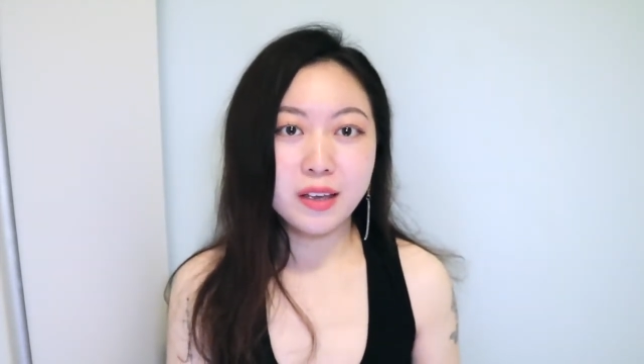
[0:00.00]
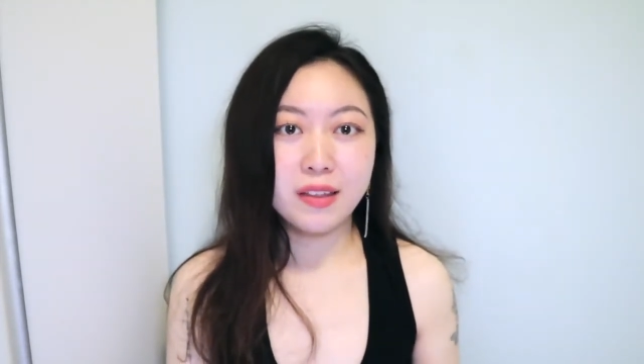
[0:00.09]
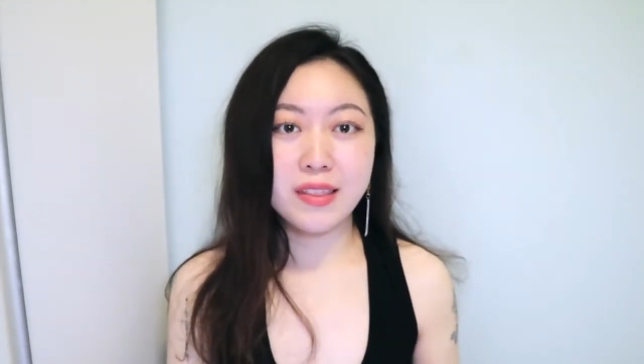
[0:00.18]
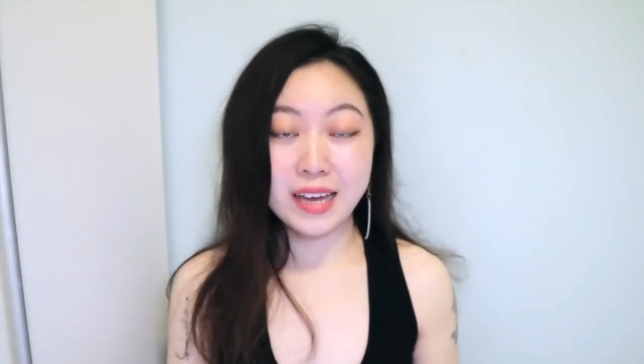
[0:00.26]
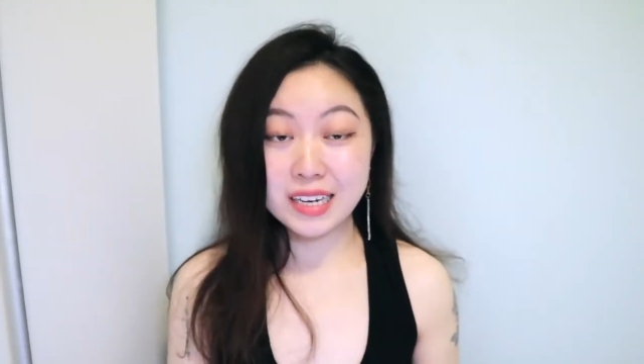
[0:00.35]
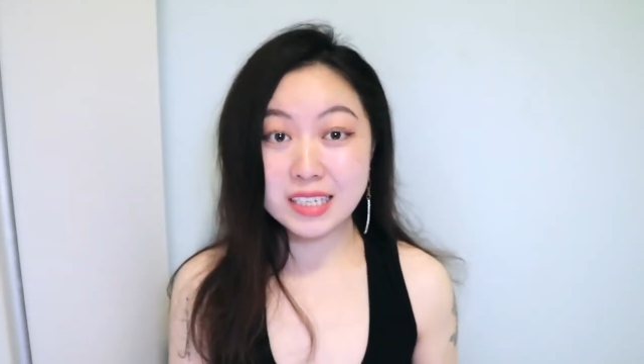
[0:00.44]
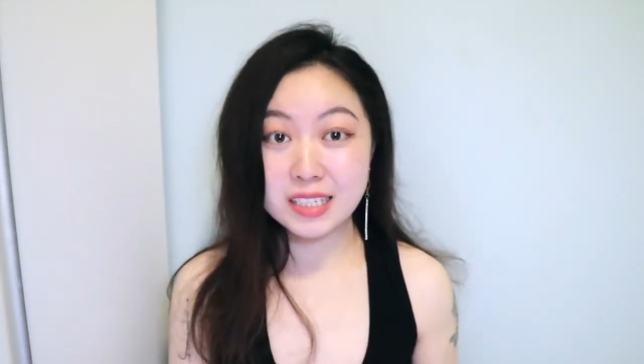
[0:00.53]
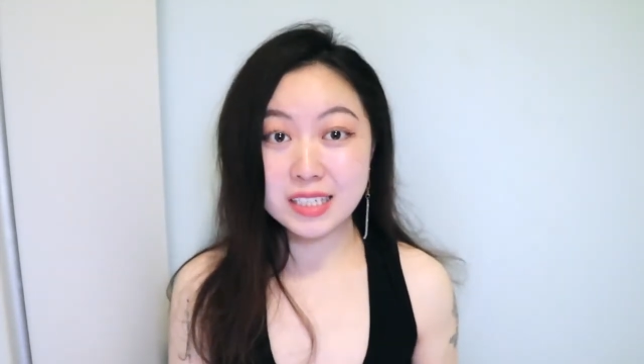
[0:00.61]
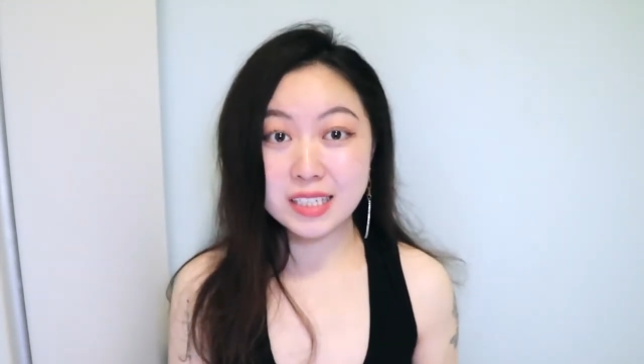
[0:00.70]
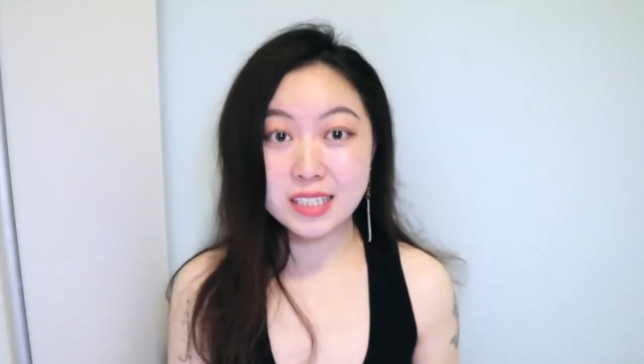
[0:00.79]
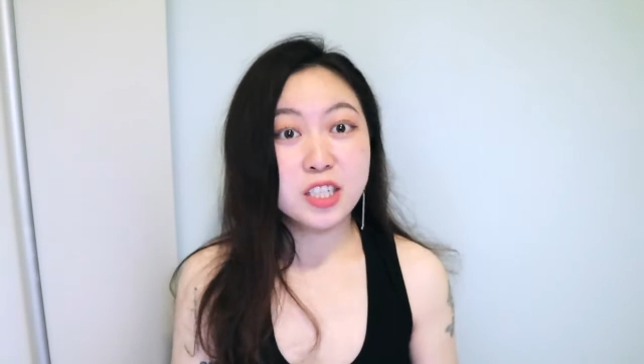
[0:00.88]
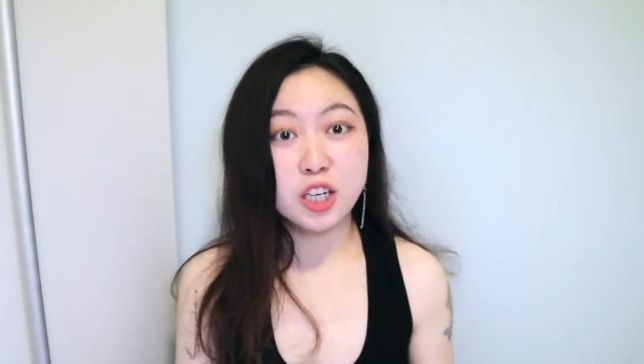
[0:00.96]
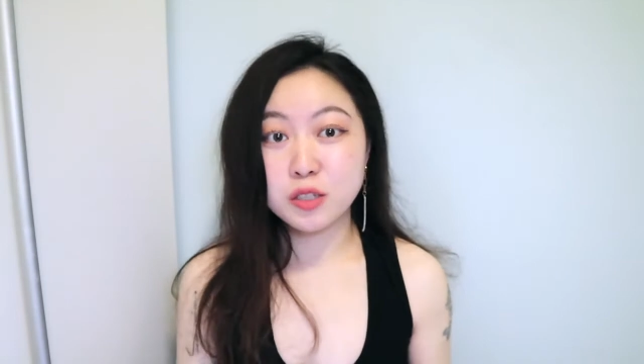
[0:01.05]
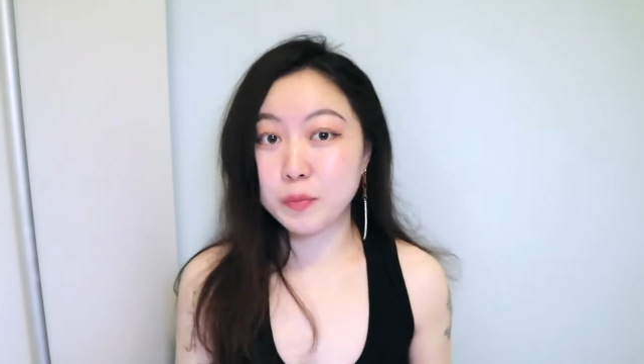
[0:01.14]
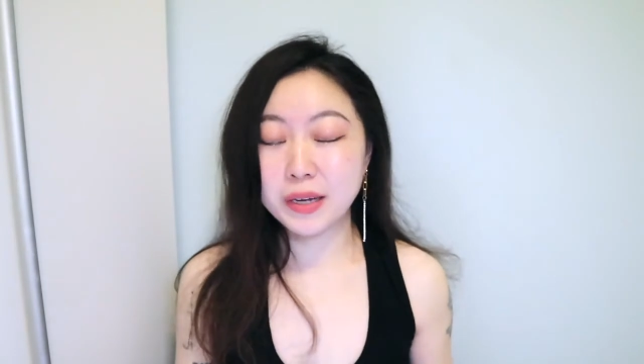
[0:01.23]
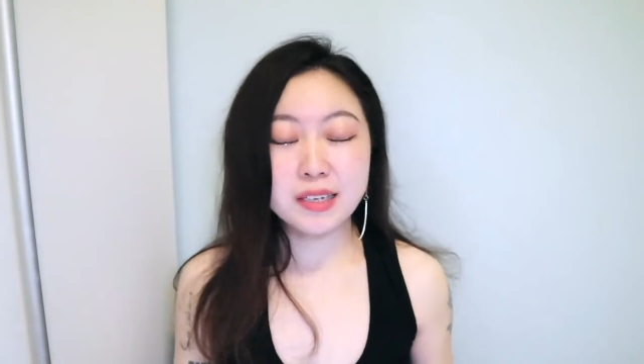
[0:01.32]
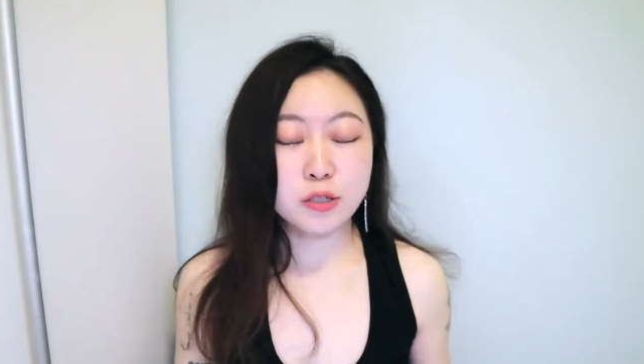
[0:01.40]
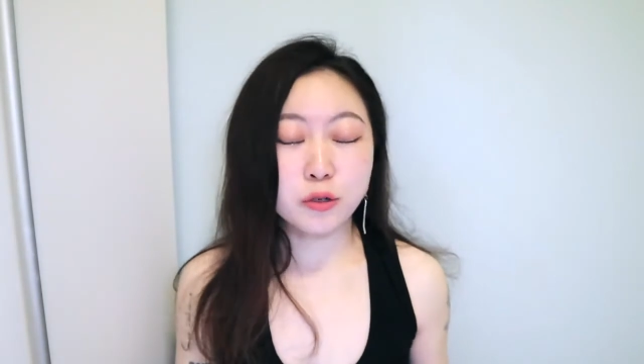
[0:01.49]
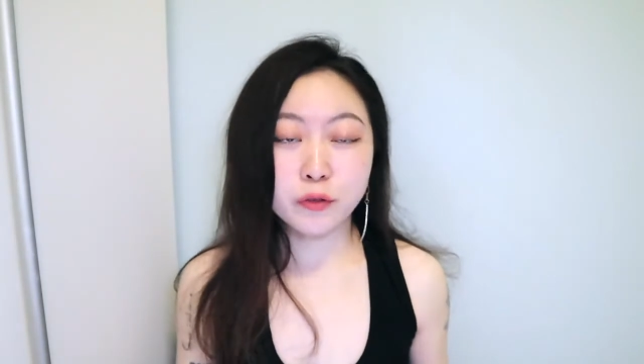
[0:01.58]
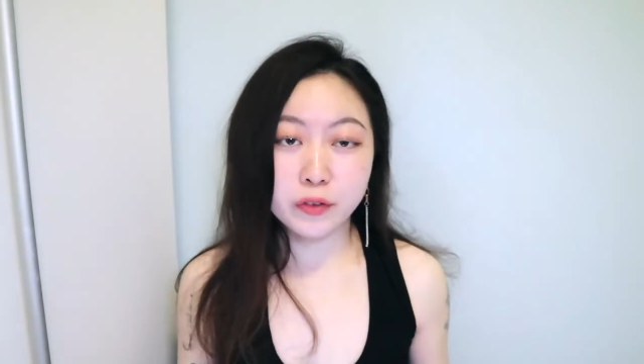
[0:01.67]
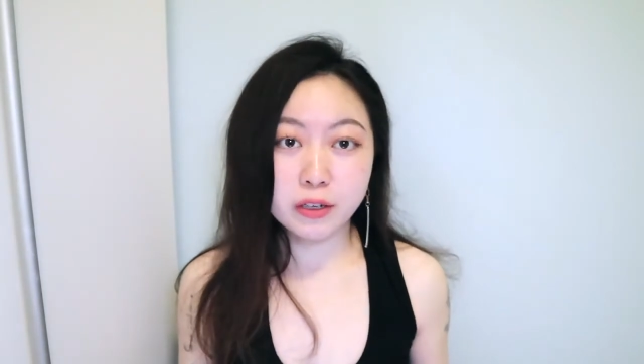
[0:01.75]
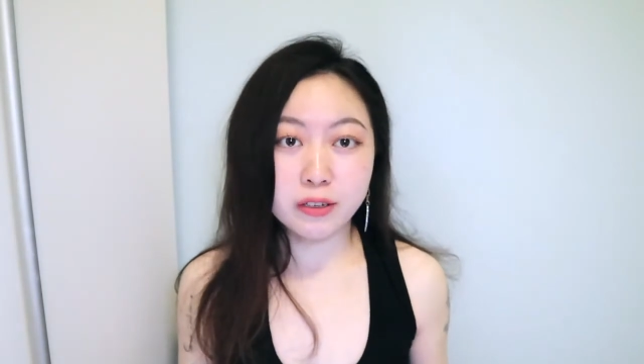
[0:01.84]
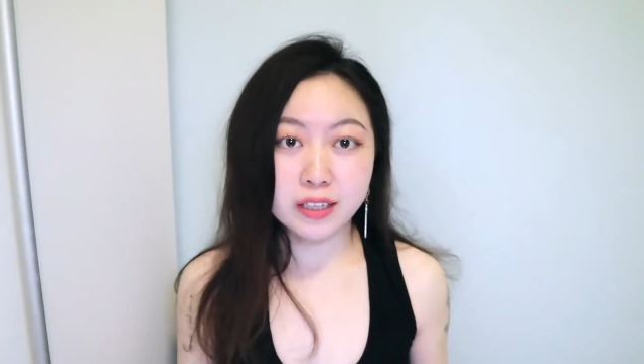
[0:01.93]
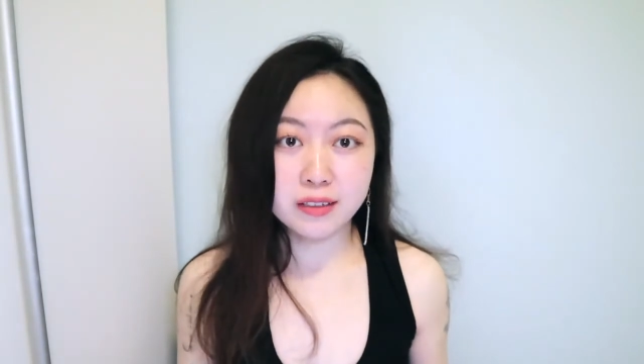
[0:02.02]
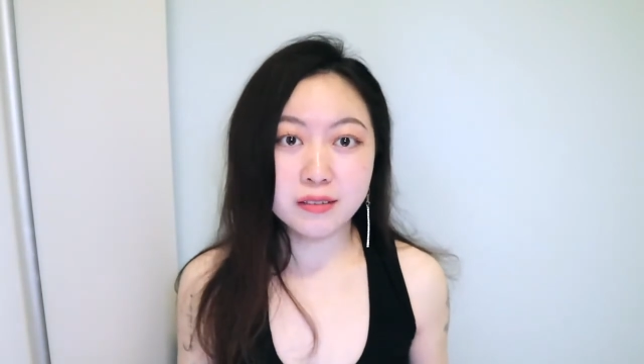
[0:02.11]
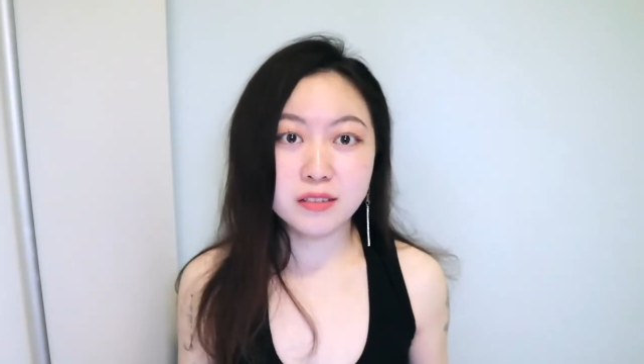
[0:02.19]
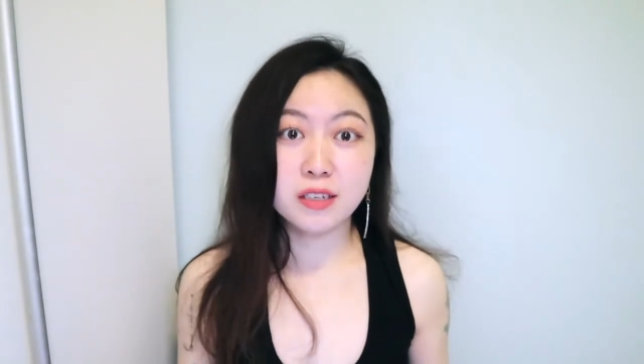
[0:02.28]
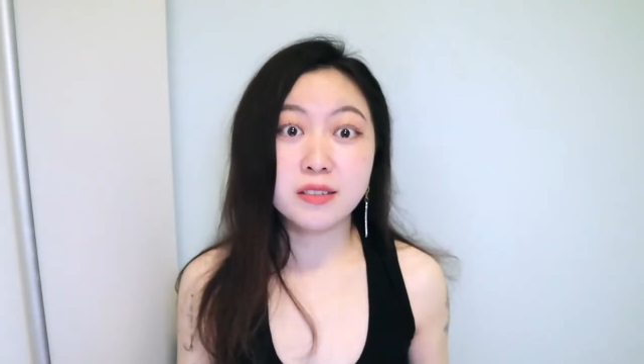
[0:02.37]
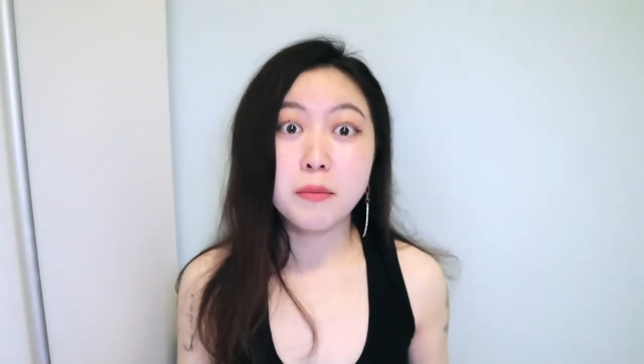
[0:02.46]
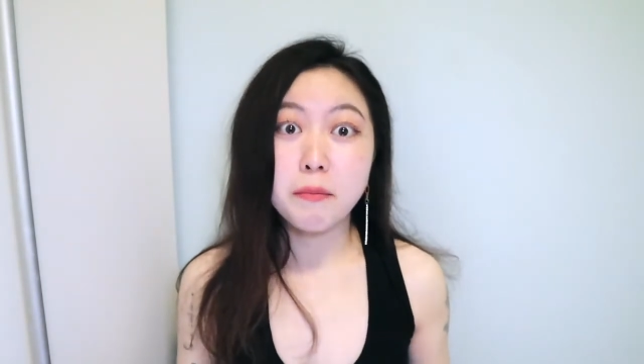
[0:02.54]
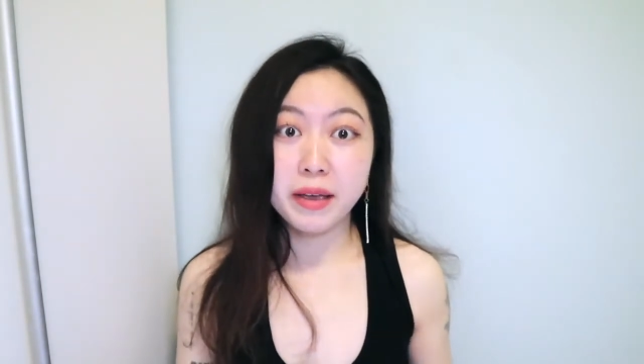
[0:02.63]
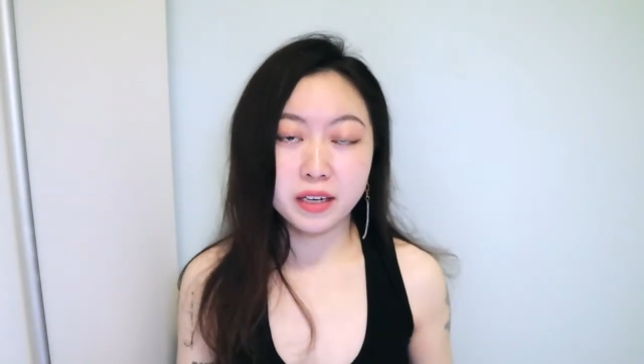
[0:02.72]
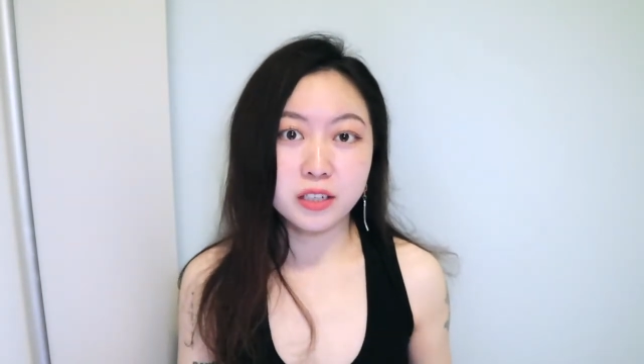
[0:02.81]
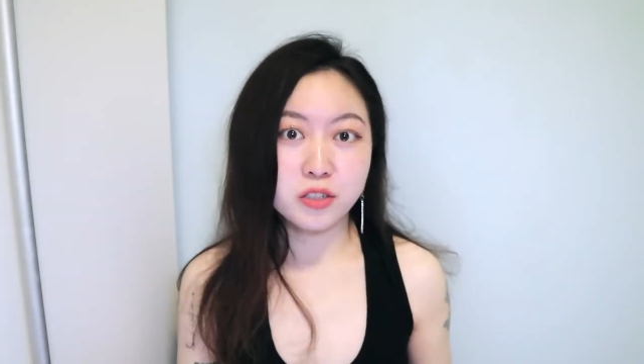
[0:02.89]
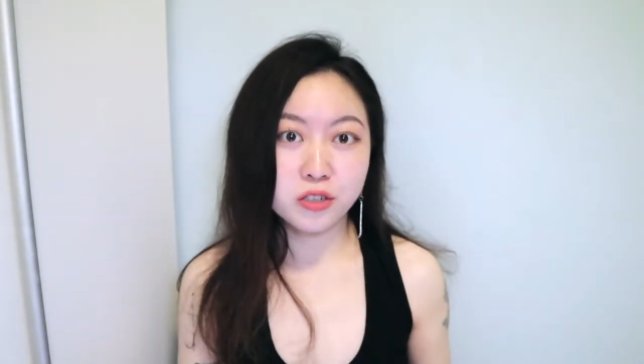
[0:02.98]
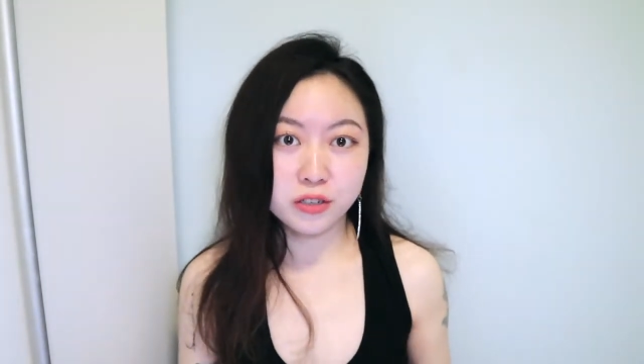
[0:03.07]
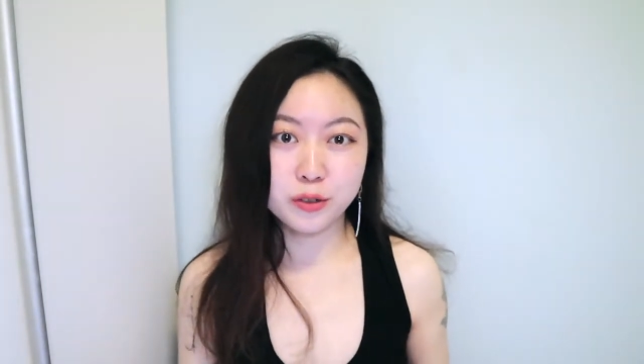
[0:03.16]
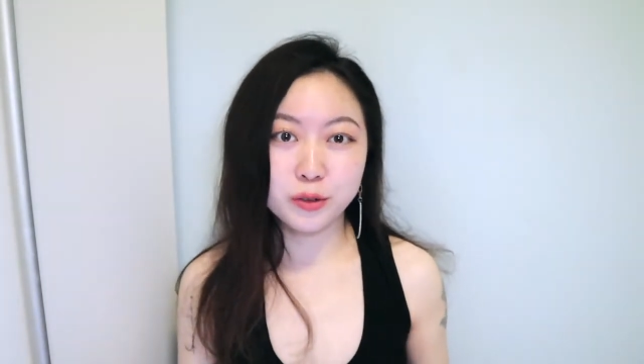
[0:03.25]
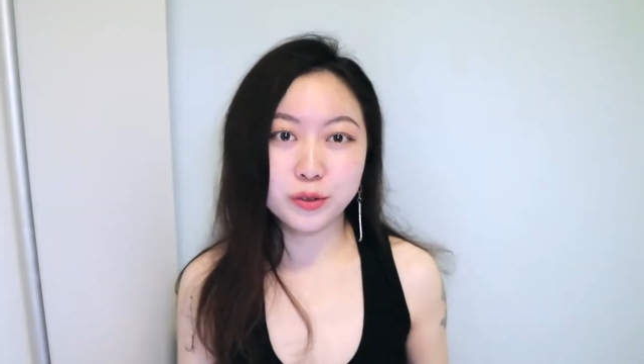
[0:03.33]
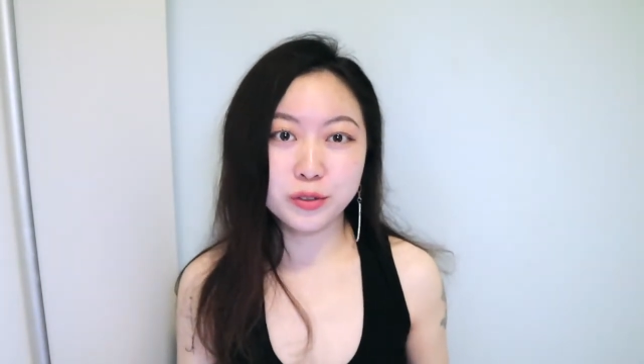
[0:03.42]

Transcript: That is, just because you feel it doesn't make it true.